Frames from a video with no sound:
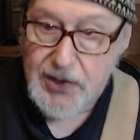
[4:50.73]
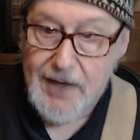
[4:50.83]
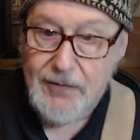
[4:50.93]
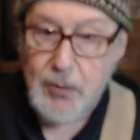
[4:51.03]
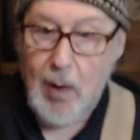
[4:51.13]

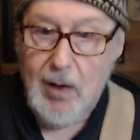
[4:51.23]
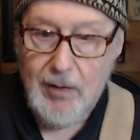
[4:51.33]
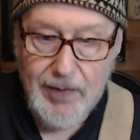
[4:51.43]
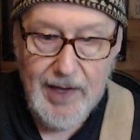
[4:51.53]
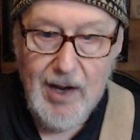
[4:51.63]
Swall
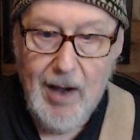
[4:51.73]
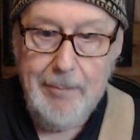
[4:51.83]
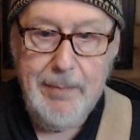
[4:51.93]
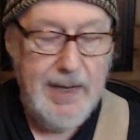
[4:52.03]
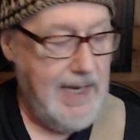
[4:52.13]
thing, up
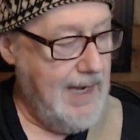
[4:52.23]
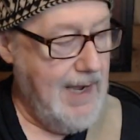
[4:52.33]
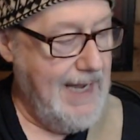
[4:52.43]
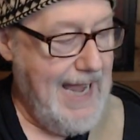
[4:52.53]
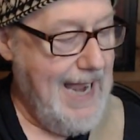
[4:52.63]
picking, I
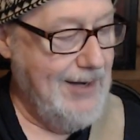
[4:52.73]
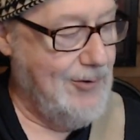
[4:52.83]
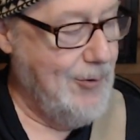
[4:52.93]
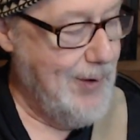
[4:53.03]
can't do it.